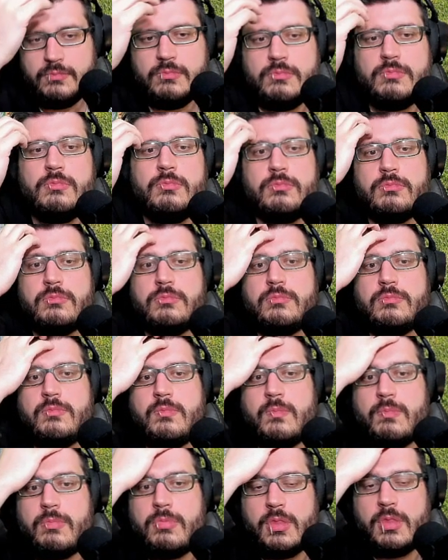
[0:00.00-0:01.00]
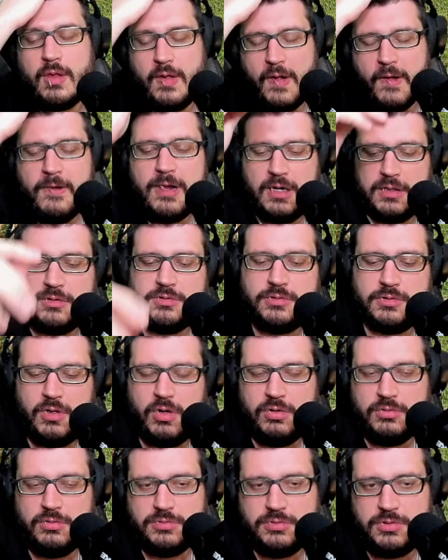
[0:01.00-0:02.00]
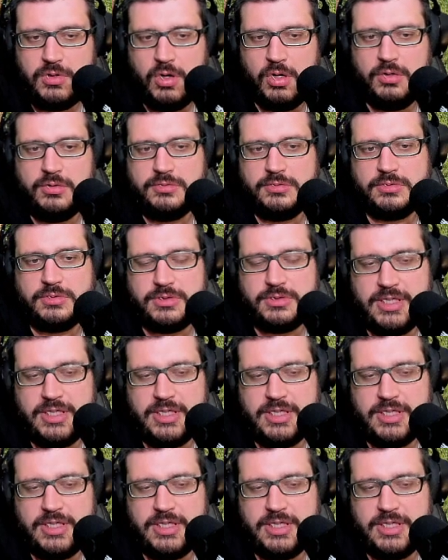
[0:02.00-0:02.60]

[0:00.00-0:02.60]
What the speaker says: until a minarch becomes an anarch and everything.